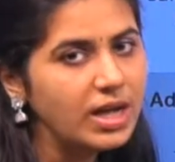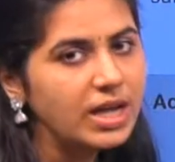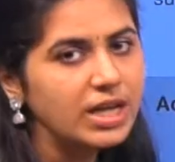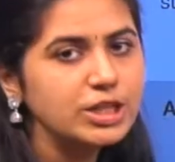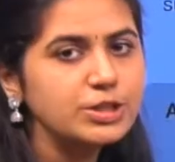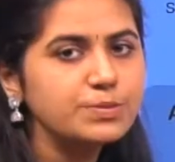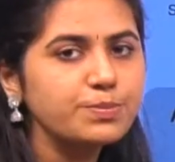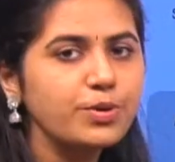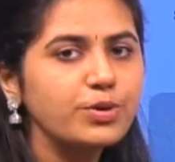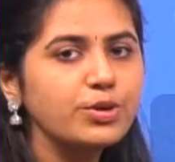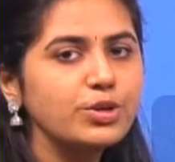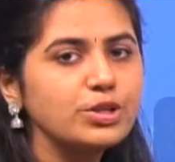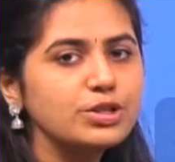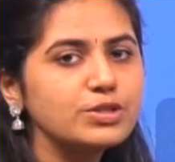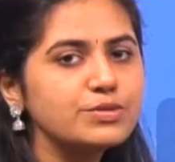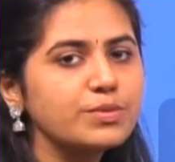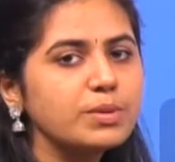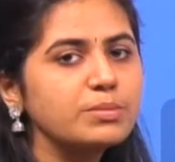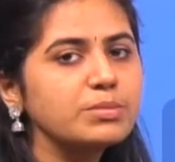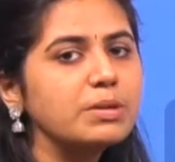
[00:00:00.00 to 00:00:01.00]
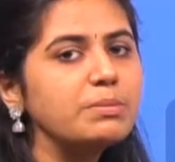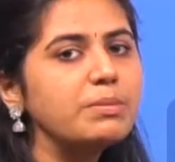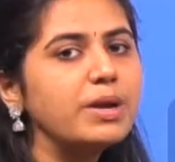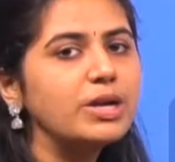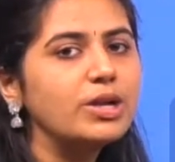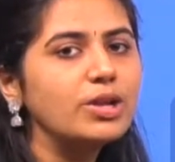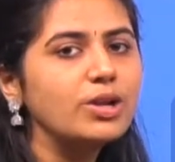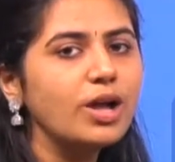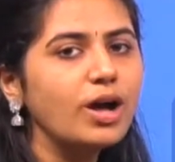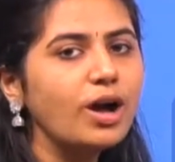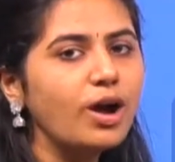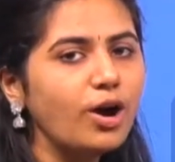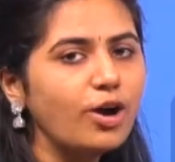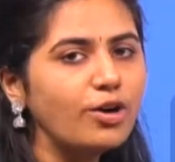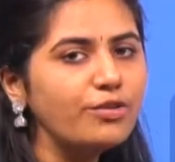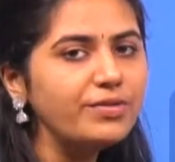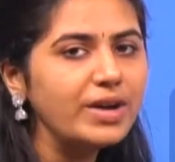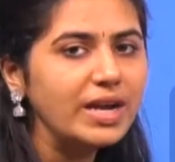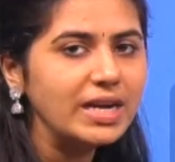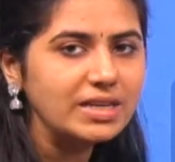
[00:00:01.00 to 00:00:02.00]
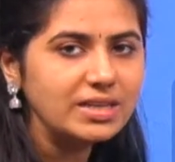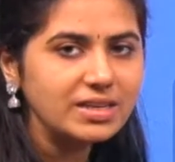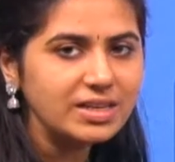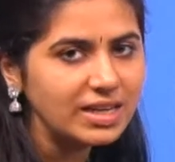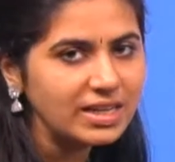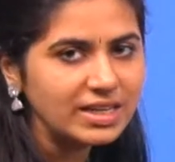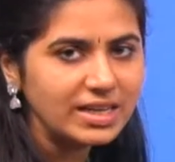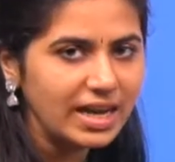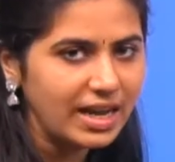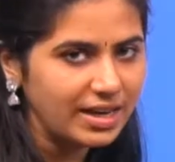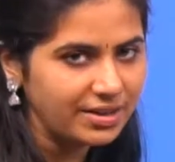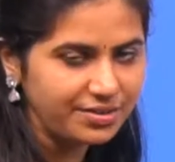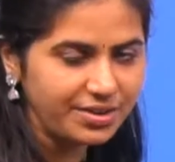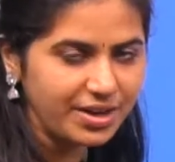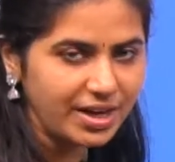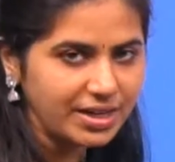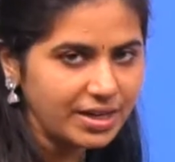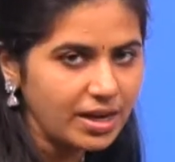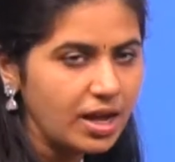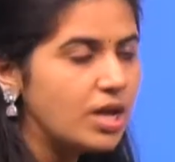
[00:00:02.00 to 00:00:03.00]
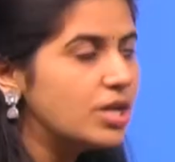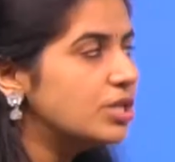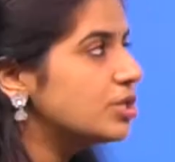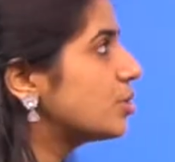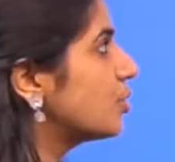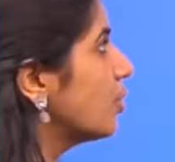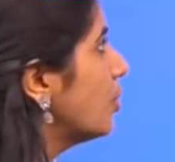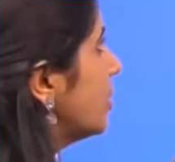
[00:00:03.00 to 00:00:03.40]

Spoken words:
is produced from the medulla of adrenal gland, right? So